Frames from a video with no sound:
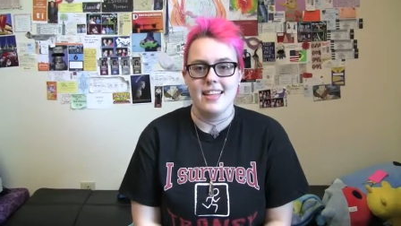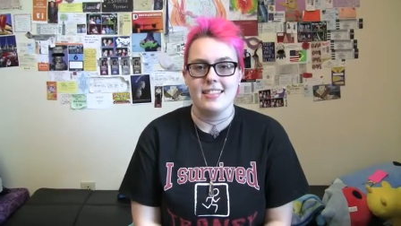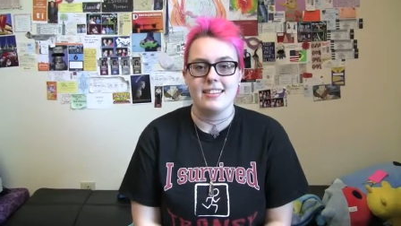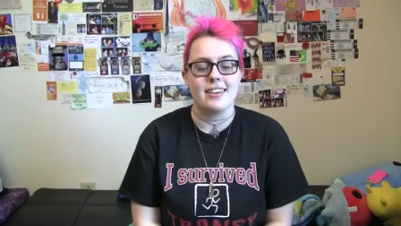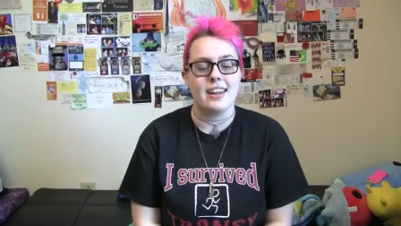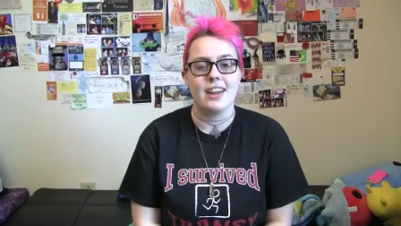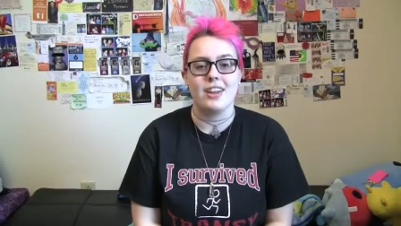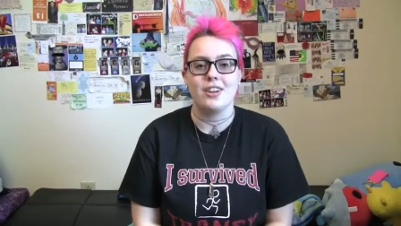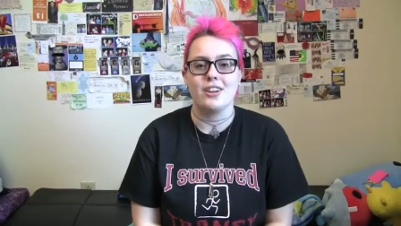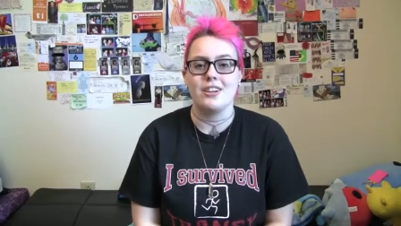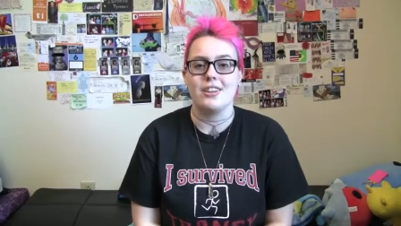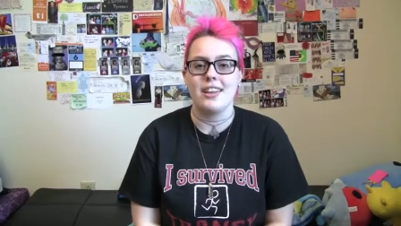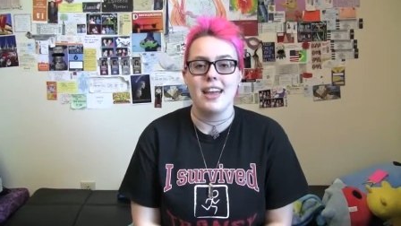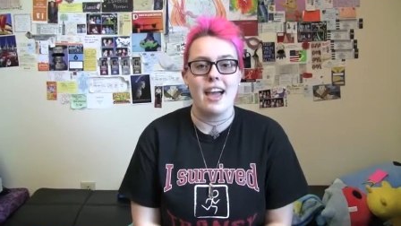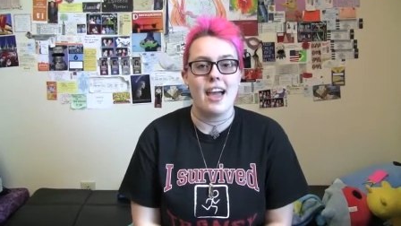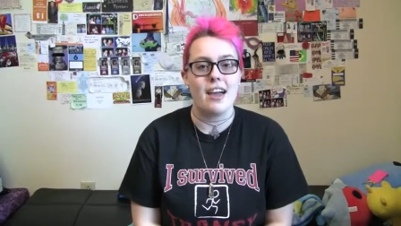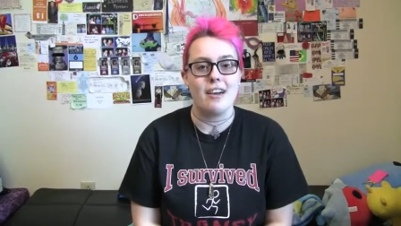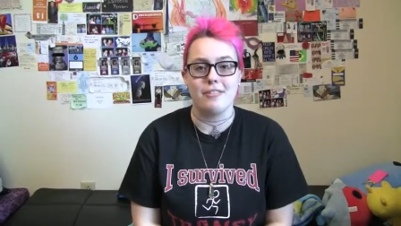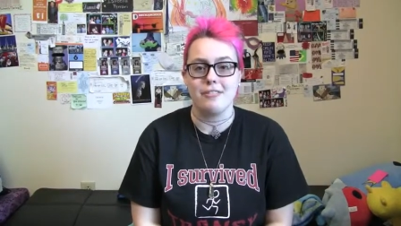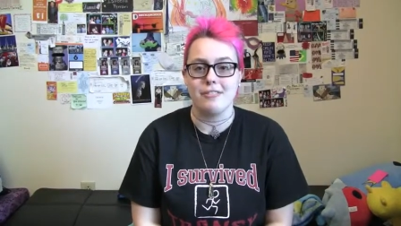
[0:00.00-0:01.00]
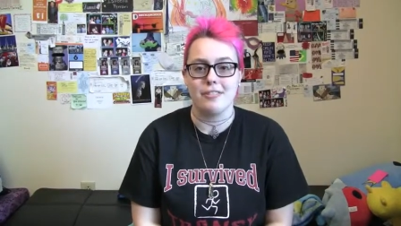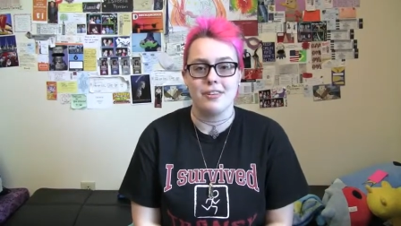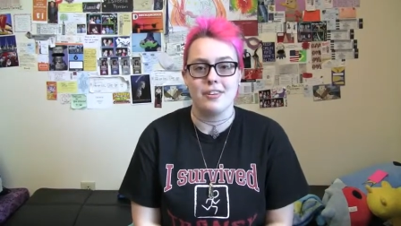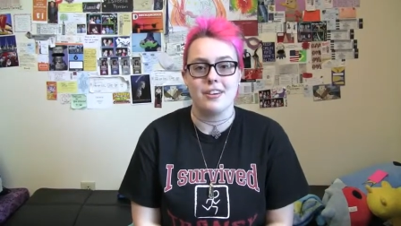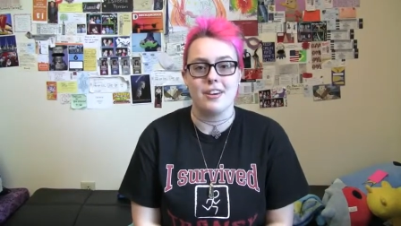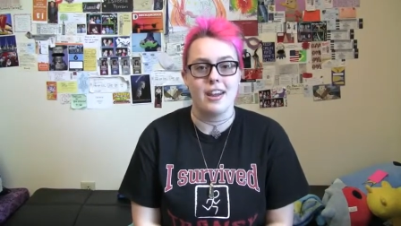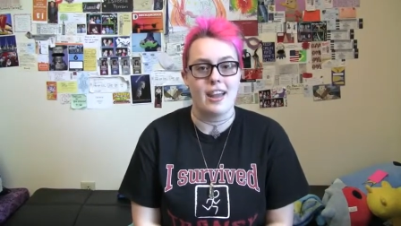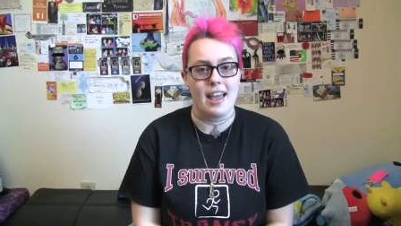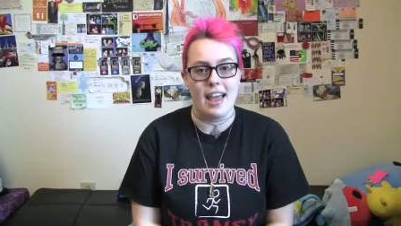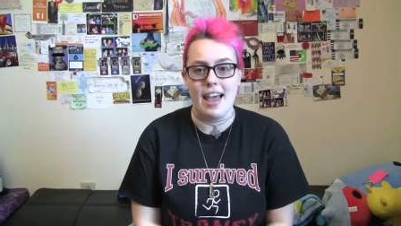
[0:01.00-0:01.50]
that I could
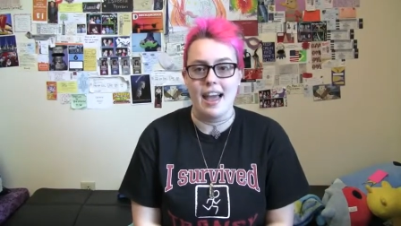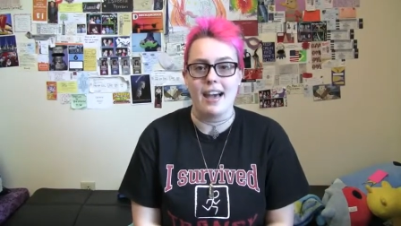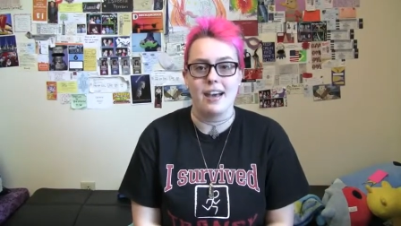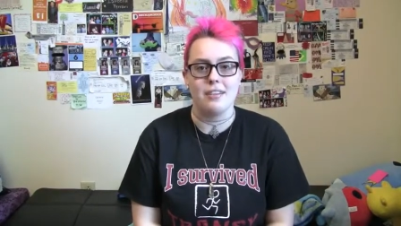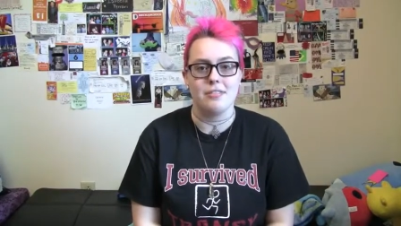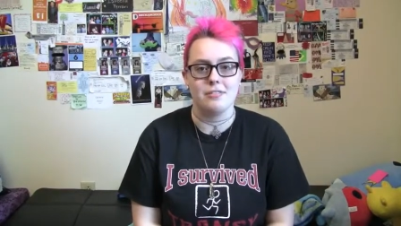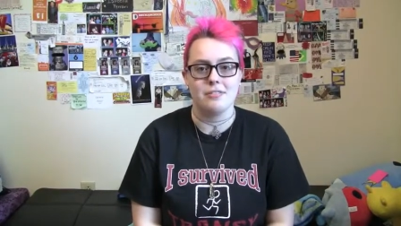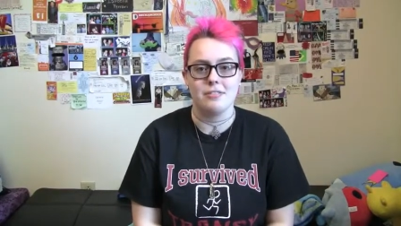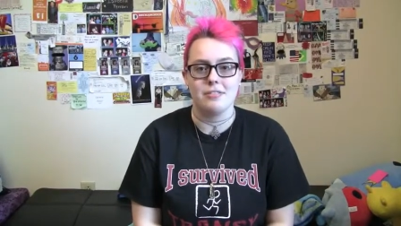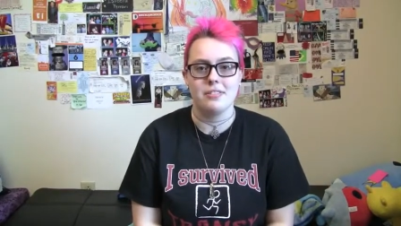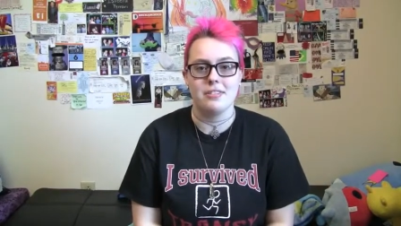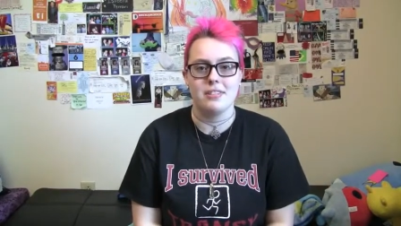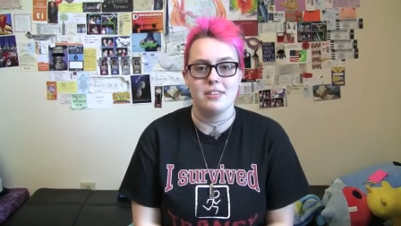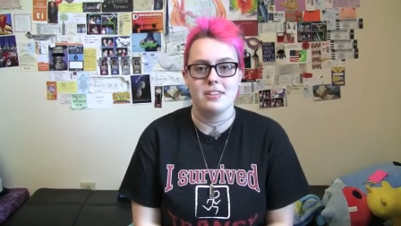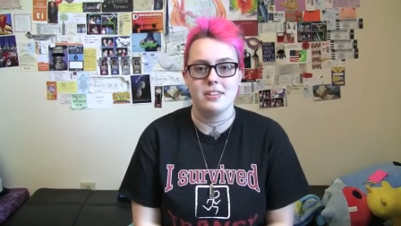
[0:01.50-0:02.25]
ever have.